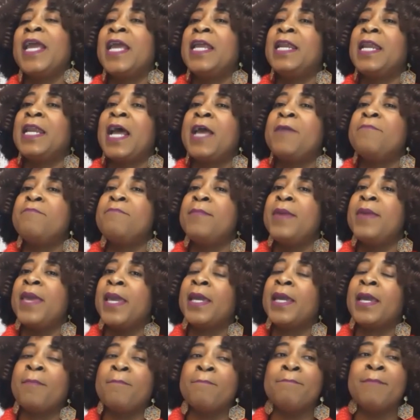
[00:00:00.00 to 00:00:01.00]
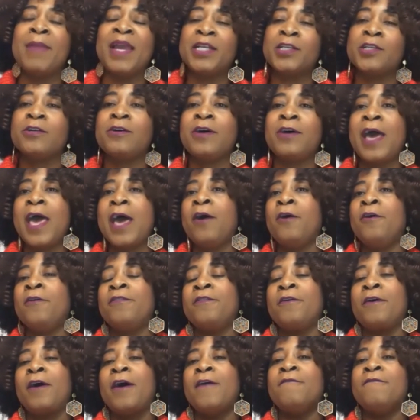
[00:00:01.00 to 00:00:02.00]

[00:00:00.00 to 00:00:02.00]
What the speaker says: and I make mental health